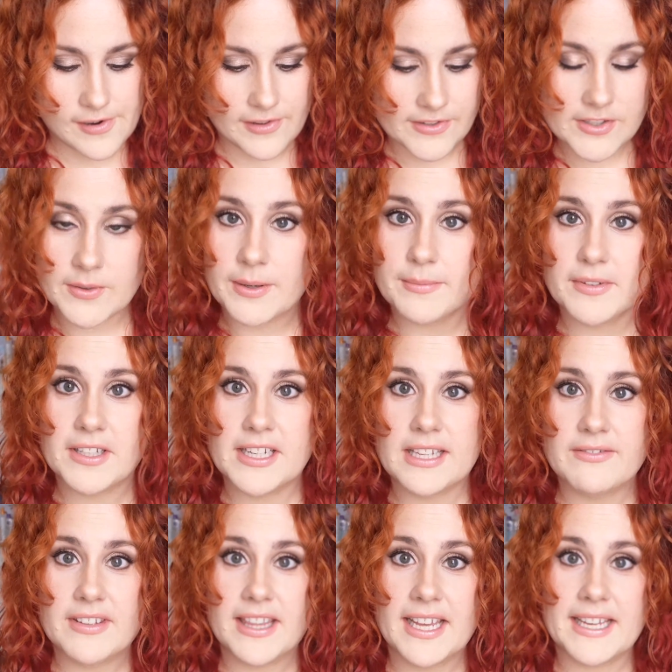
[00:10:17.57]
so I'm going to
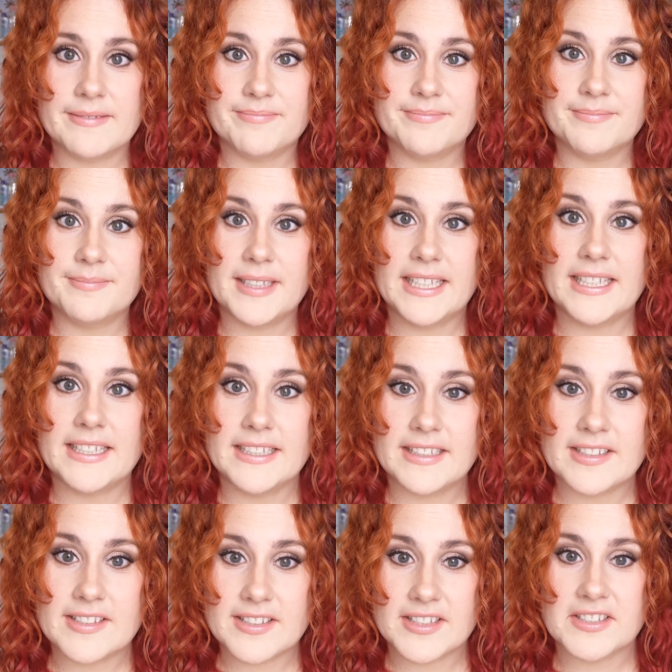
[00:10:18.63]
leave it there
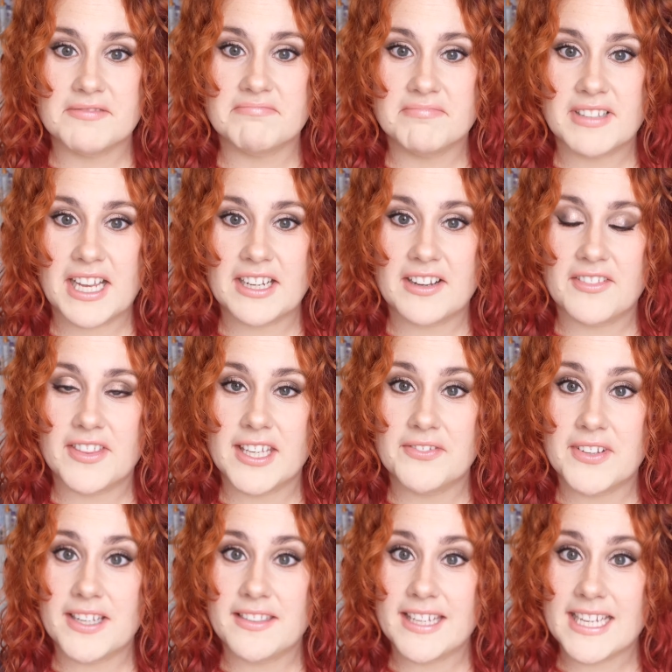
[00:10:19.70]
because I can't think of
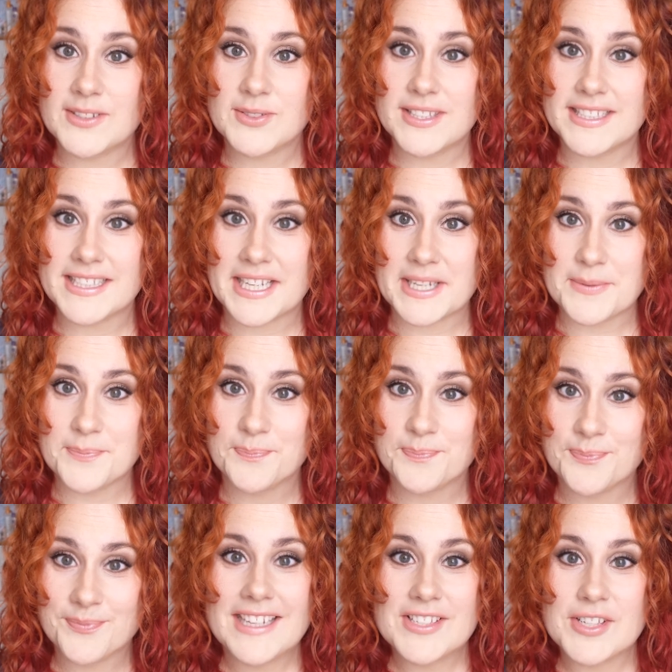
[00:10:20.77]
anything else to say.
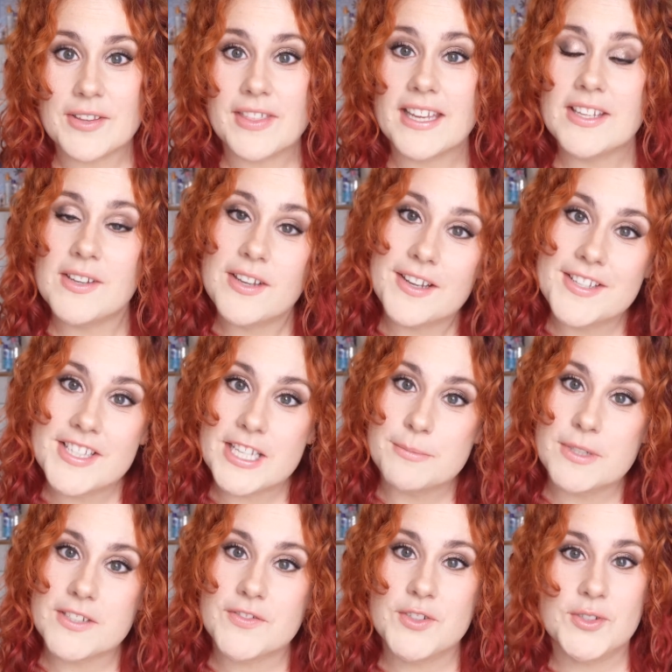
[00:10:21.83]
So thank you guys so
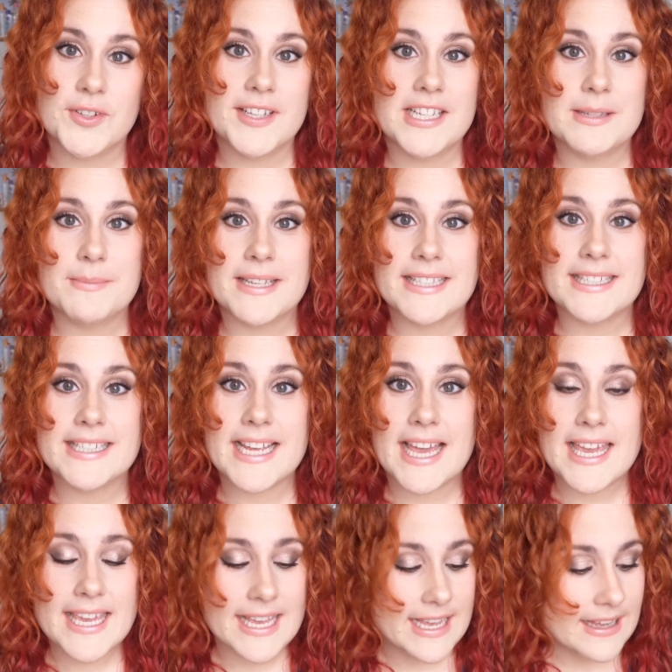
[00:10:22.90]
much for joining me
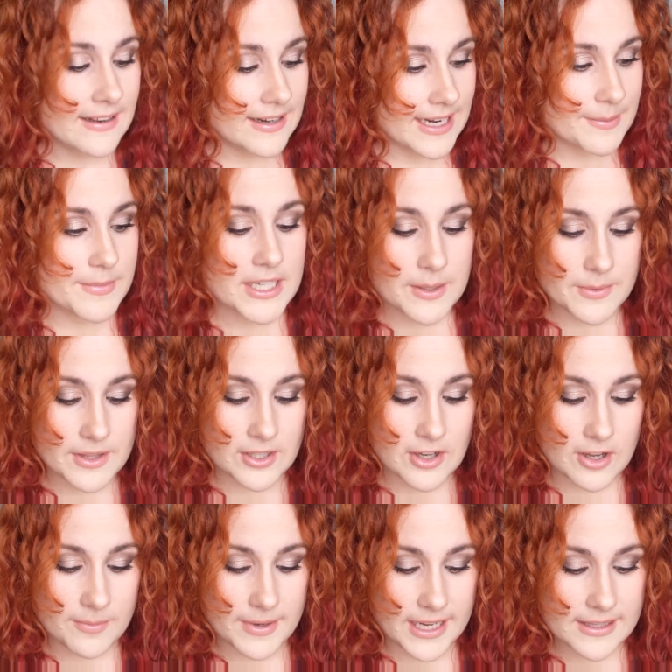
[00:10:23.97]
today. Let me know in the
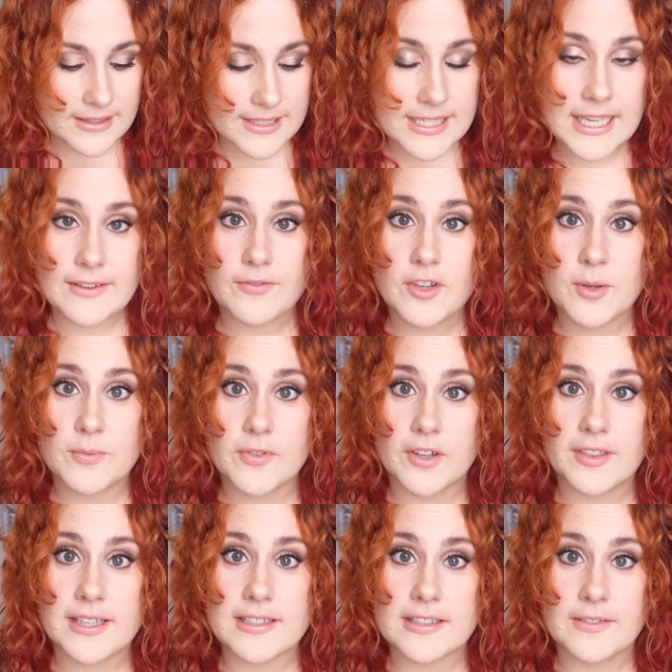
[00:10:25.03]
comments if you've
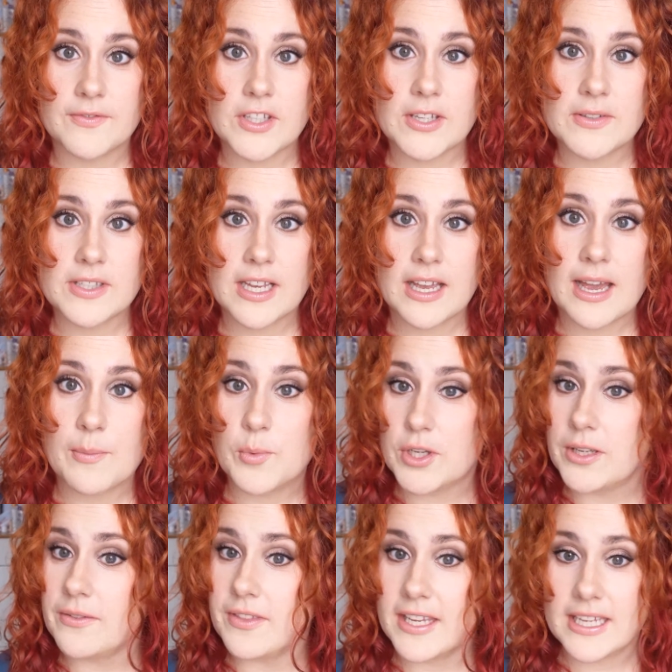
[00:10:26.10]
got this diffuser and
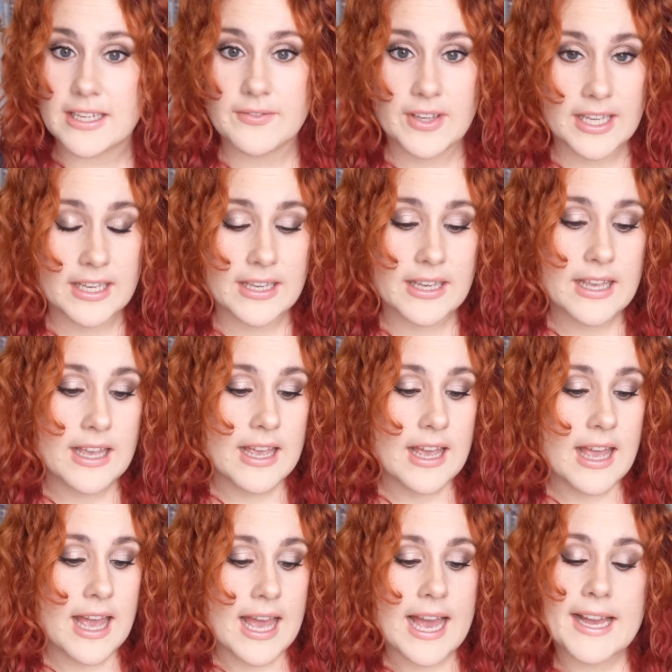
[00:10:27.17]
what you think of it.
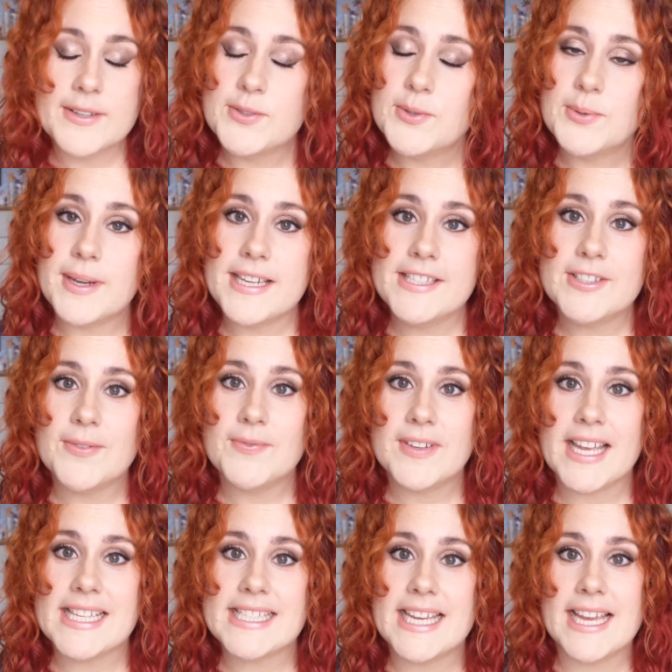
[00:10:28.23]
As always, don't
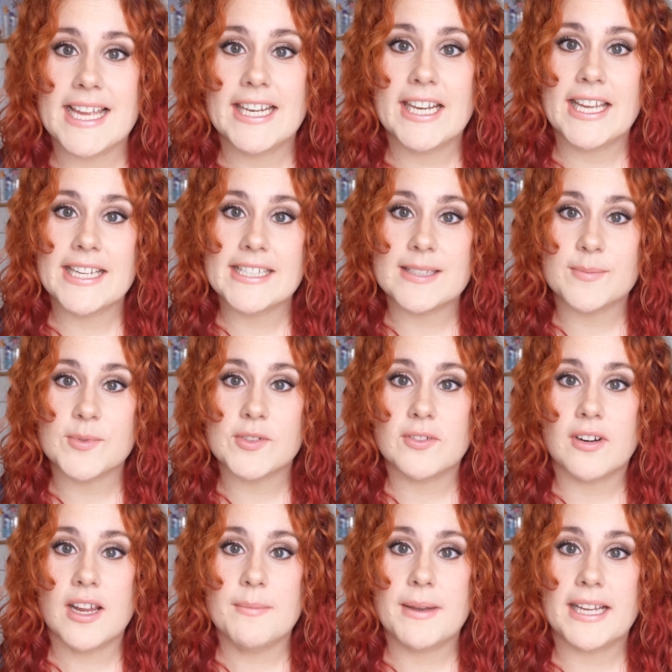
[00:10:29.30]
forget to hit like,
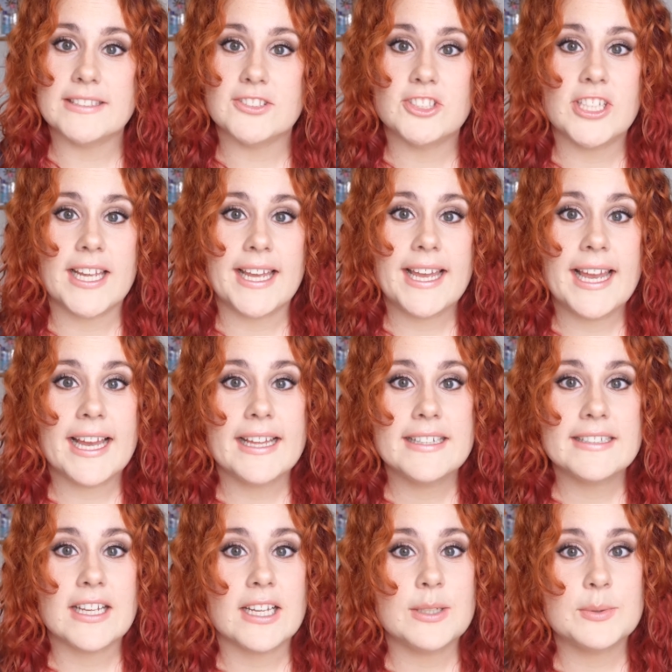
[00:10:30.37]
subscribe and share
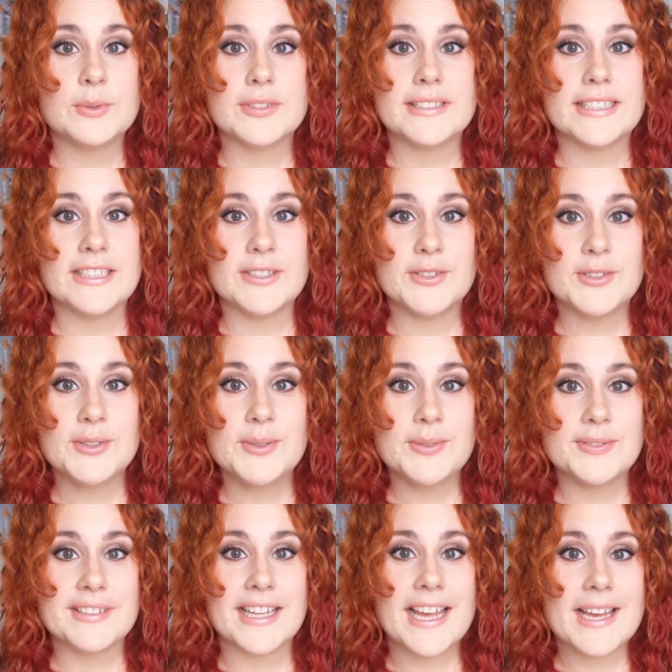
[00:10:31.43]
and I will see you
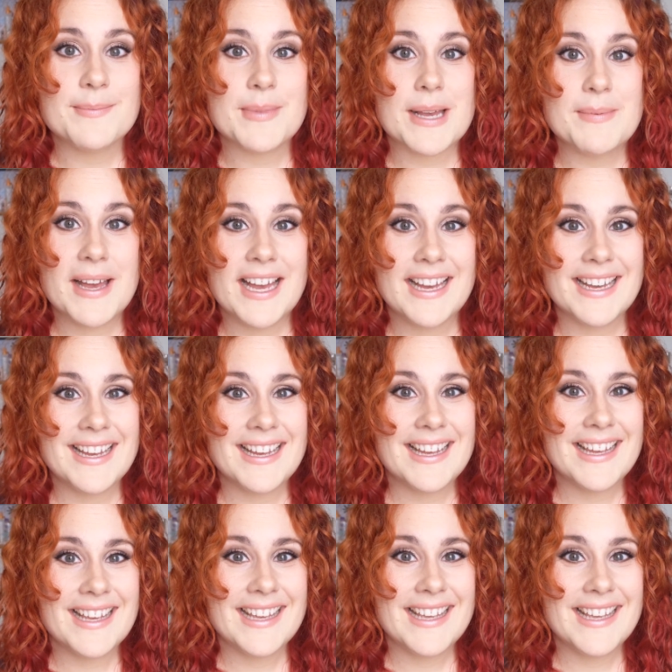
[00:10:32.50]
soon. Bye bye!